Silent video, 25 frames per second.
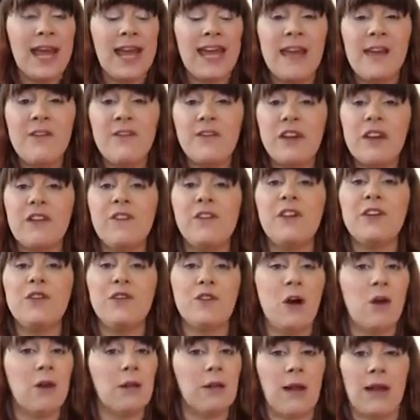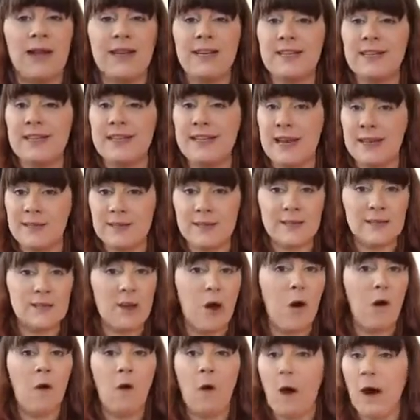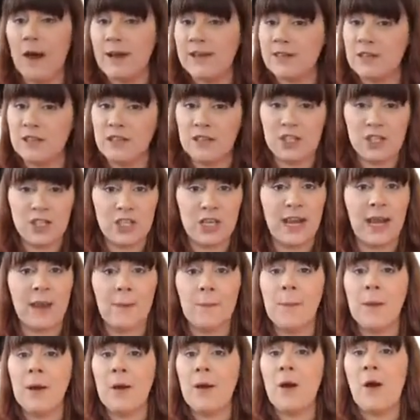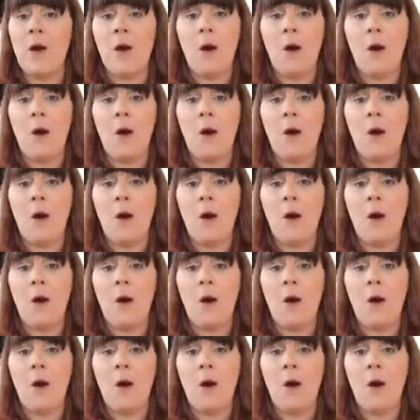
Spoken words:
Even if you don't like dance or going to the gym